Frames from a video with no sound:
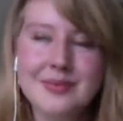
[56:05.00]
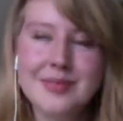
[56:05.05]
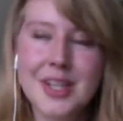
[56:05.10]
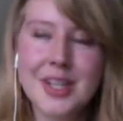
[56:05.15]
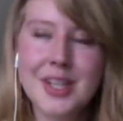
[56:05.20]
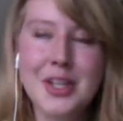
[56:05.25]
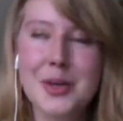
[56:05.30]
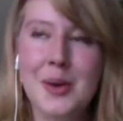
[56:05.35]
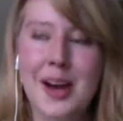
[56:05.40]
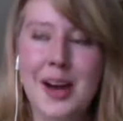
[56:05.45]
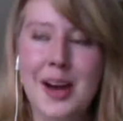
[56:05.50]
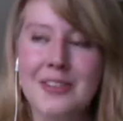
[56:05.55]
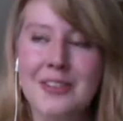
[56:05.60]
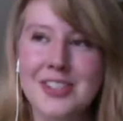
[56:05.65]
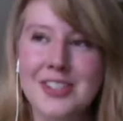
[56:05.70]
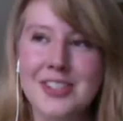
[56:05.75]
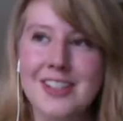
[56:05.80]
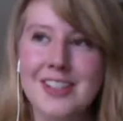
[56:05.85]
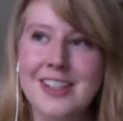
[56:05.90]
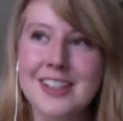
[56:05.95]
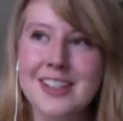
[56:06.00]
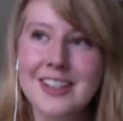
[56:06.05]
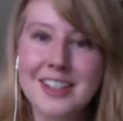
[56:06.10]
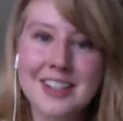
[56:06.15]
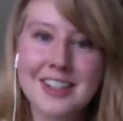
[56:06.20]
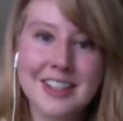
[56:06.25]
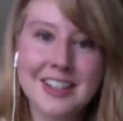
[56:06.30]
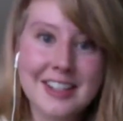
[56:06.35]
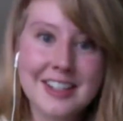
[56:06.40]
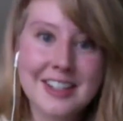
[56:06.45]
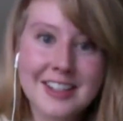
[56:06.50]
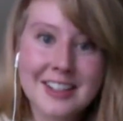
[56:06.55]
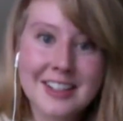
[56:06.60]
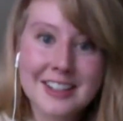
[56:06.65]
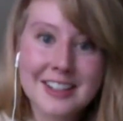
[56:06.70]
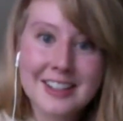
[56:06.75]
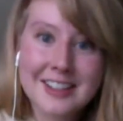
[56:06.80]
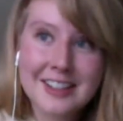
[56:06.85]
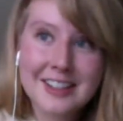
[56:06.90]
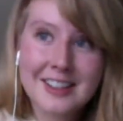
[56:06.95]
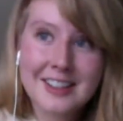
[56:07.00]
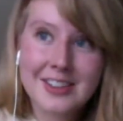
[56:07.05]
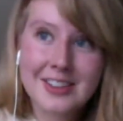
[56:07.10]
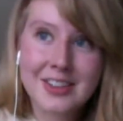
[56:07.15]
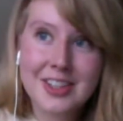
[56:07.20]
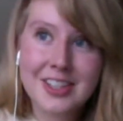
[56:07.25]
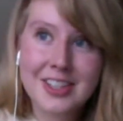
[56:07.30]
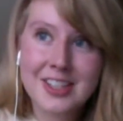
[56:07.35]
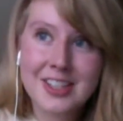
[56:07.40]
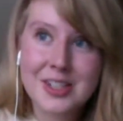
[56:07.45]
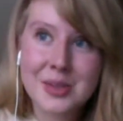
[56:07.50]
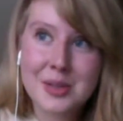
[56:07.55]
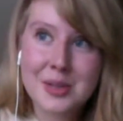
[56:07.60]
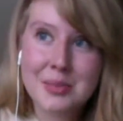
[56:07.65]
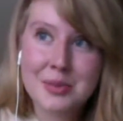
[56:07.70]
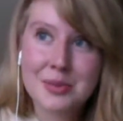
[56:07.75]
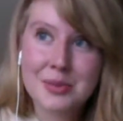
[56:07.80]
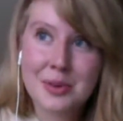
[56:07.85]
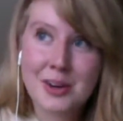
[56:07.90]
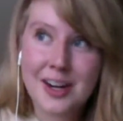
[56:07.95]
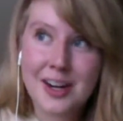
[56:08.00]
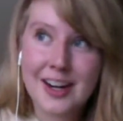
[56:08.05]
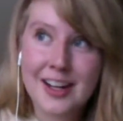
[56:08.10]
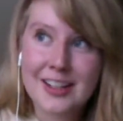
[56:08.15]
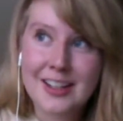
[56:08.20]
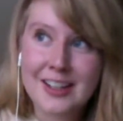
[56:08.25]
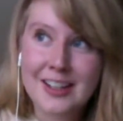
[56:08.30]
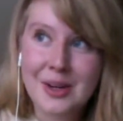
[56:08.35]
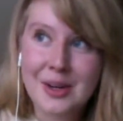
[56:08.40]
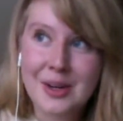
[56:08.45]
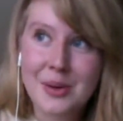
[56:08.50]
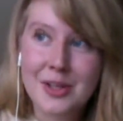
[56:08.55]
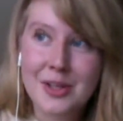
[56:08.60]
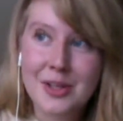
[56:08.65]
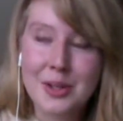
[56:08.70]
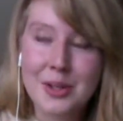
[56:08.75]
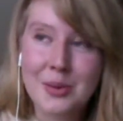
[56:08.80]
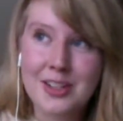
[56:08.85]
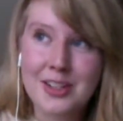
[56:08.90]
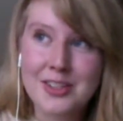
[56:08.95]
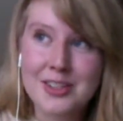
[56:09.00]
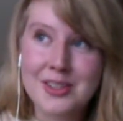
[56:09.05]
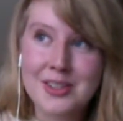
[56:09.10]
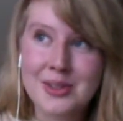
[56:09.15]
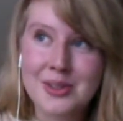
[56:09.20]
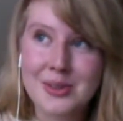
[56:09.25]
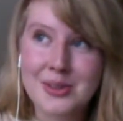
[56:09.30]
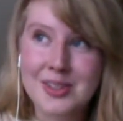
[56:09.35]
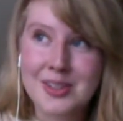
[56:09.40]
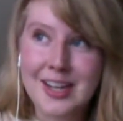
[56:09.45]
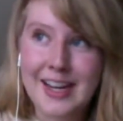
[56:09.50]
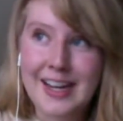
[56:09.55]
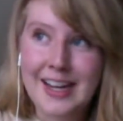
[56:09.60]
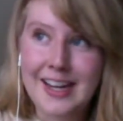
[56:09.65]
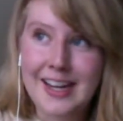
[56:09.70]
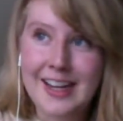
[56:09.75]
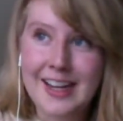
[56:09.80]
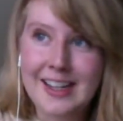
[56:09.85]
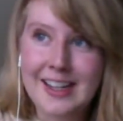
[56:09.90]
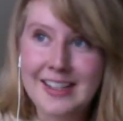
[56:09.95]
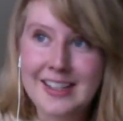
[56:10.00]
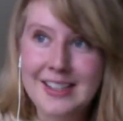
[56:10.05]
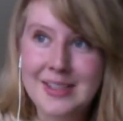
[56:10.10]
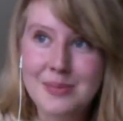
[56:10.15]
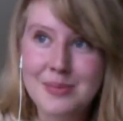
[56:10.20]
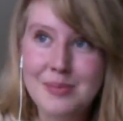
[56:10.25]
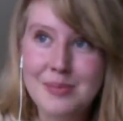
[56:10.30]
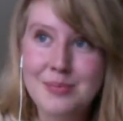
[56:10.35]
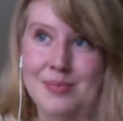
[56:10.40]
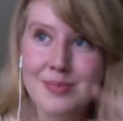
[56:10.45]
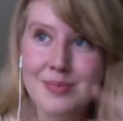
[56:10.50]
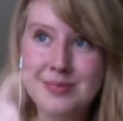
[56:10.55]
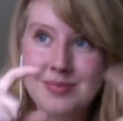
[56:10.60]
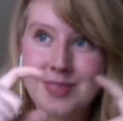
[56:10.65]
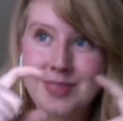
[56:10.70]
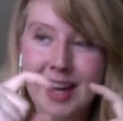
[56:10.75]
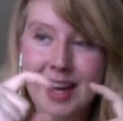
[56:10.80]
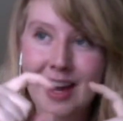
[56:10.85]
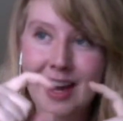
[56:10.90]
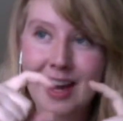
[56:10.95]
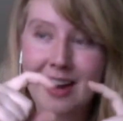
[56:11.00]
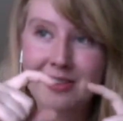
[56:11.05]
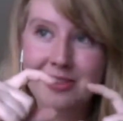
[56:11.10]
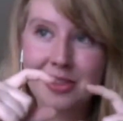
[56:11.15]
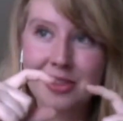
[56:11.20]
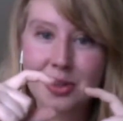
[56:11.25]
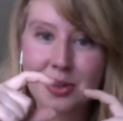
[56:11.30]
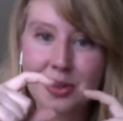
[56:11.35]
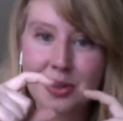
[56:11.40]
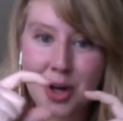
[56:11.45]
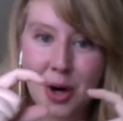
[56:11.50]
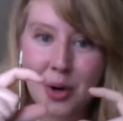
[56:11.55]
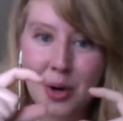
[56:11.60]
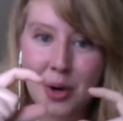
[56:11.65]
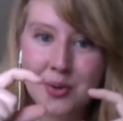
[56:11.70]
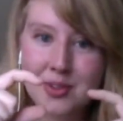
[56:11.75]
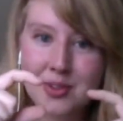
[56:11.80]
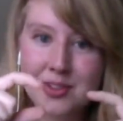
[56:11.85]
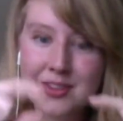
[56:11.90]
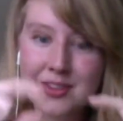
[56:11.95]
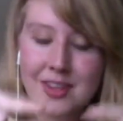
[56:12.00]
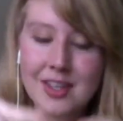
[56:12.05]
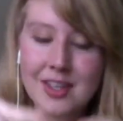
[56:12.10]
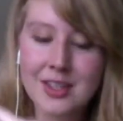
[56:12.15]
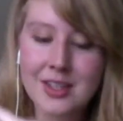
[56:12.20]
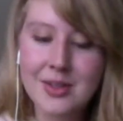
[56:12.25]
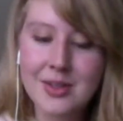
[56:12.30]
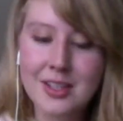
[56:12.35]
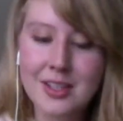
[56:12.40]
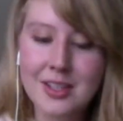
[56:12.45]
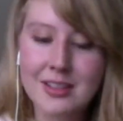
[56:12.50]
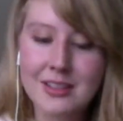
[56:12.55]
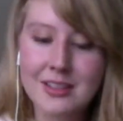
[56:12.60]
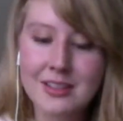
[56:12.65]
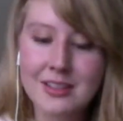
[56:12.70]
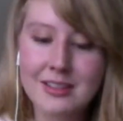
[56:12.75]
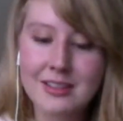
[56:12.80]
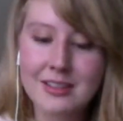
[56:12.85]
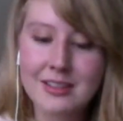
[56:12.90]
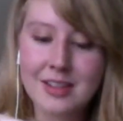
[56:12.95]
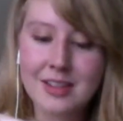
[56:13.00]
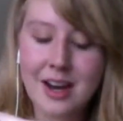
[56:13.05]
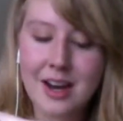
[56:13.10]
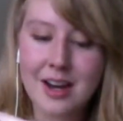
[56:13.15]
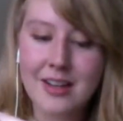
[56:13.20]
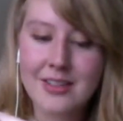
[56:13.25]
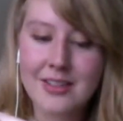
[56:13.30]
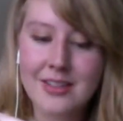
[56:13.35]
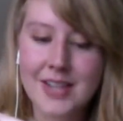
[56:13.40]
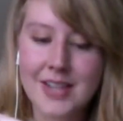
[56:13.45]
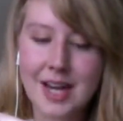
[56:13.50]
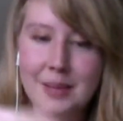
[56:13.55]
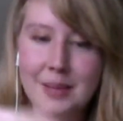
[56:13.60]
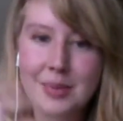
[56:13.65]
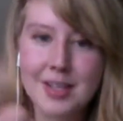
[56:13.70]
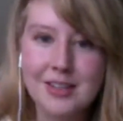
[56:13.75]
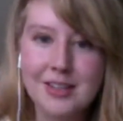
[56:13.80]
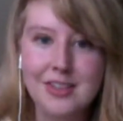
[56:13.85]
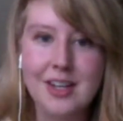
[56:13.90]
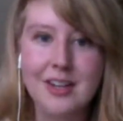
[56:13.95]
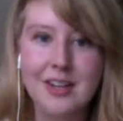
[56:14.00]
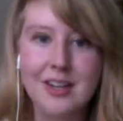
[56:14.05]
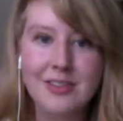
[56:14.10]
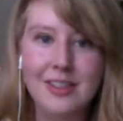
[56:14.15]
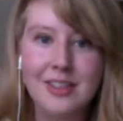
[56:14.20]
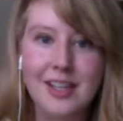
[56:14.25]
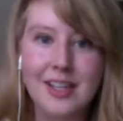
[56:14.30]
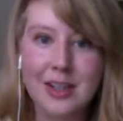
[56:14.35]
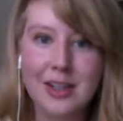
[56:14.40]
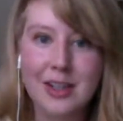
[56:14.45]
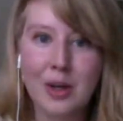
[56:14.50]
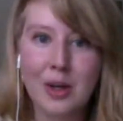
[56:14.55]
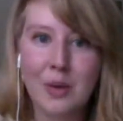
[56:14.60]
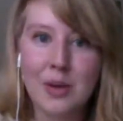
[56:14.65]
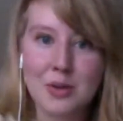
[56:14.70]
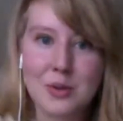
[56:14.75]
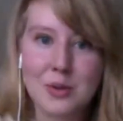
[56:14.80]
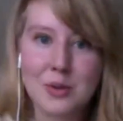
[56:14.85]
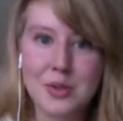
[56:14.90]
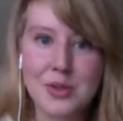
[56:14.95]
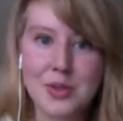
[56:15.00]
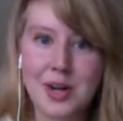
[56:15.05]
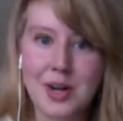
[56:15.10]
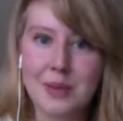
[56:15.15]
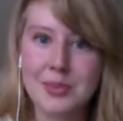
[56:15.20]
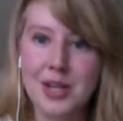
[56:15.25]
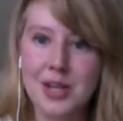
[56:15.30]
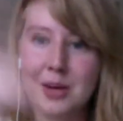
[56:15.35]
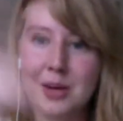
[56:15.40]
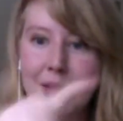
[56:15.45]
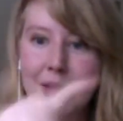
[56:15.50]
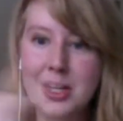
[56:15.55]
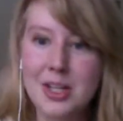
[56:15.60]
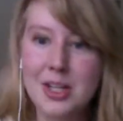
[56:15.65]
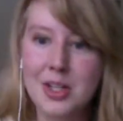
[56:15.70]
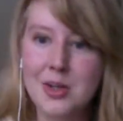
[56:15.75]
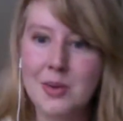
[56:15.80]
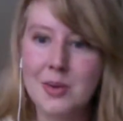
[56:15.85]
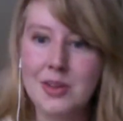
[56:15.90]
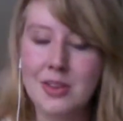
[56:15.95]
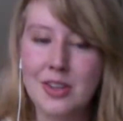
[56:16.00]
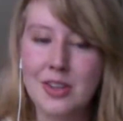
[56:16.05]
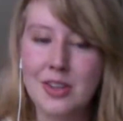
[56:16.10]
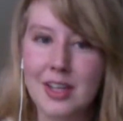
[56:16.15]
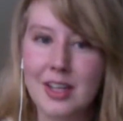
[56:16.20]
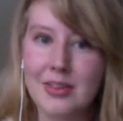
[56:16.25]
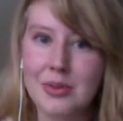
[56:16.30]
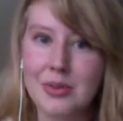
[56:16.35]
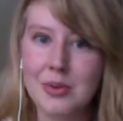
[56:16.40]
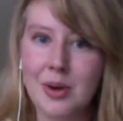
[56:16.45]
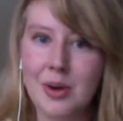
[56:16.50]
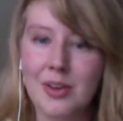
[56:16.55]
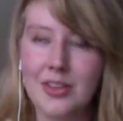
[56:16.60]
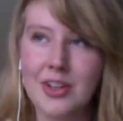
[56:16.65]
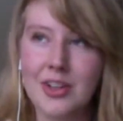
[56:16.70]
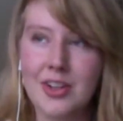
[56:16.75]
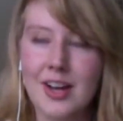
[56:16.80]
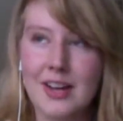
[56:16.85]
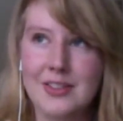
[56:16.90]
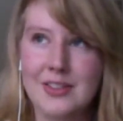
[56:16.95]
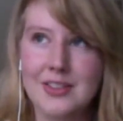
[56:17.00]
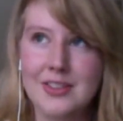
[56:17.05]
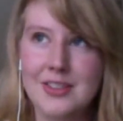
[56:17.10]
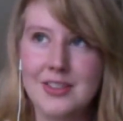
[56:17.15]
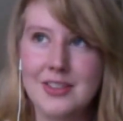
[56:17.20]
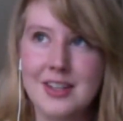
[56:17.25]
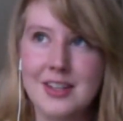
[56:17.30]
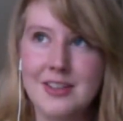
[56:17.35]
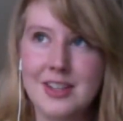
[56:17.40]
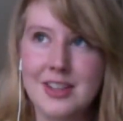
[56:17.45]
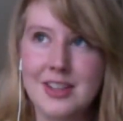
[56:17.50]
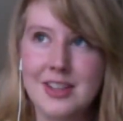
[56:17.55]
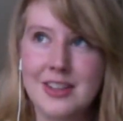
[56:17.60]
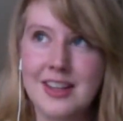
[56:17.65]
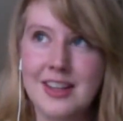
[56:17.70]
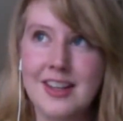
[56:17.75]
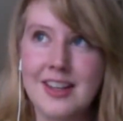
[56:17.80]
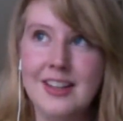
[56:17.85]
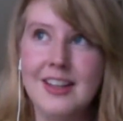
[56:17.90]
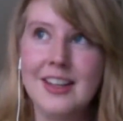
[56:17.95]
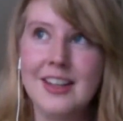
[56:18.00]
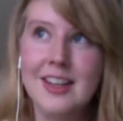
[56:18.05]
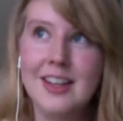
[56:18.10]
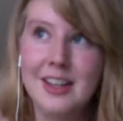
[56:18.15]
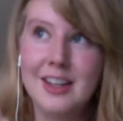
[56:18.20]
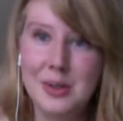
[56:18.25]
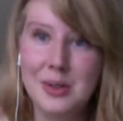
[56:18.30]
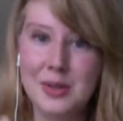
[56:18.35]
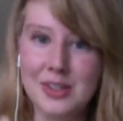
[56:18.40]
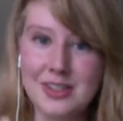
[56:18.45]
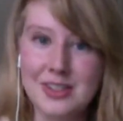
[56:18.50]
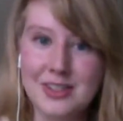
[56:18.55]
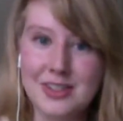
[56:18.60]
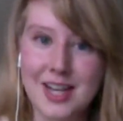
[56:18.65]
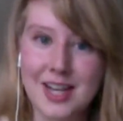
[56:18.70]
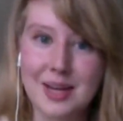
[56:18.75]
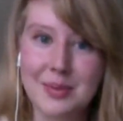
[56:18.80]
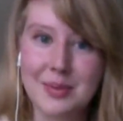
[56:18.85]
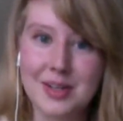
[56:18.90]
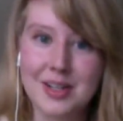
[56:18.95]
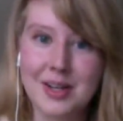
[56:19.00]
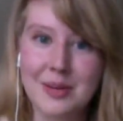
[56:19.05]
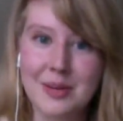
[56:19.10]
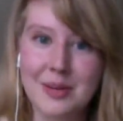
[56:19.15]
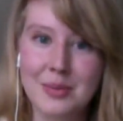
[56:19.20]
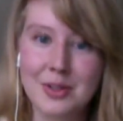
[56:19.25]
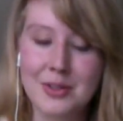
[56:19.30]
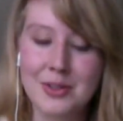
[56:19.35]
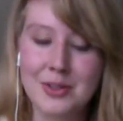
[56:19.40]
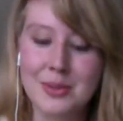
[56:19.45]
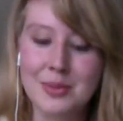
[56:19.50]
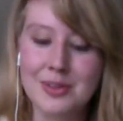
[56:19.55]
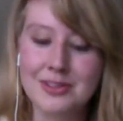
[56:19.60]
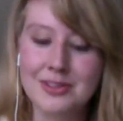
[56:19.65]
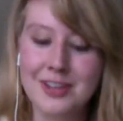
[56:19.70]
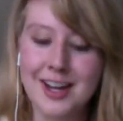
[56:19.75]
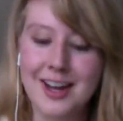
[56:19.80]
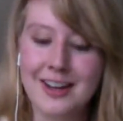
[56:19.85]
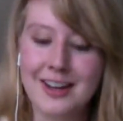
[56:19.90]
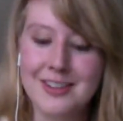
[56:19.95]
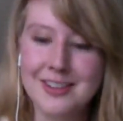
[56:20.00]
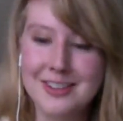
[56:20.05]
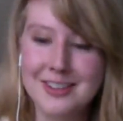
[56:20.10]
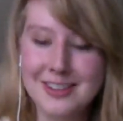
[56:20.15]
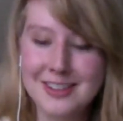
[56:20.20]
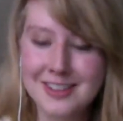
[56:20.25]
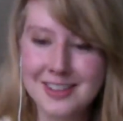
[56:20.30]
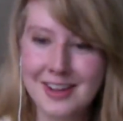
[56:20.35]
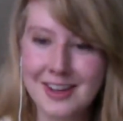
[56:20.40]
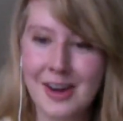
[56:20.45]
you have to, you can do it beforehand and know what you want to do, and they have little codes that you can type in instead of like going through a drop-down menu and looking through all the classes and everything. You can just type in a number super fast.